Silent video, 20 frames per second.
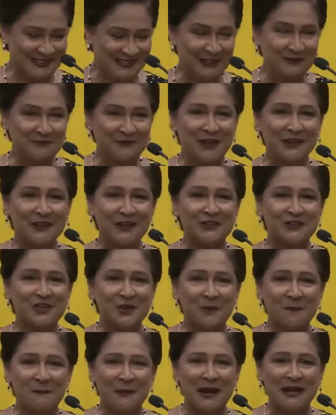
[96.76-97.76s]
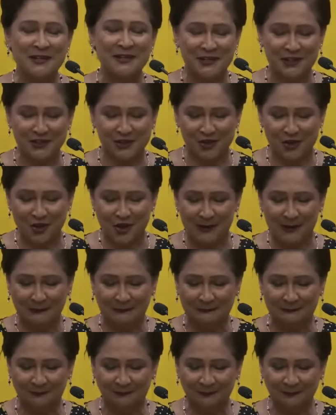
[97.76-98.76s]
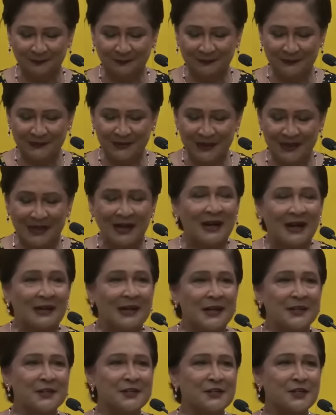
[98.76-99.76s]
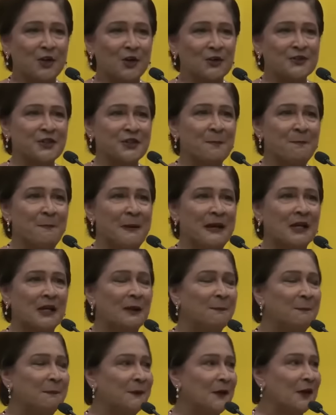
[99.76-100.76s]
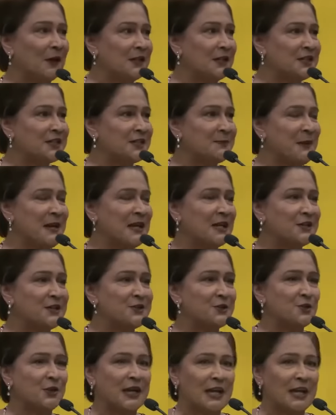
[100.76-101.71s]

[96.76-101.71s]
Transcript: They've done a tremendous job. Let us also big up the speakers who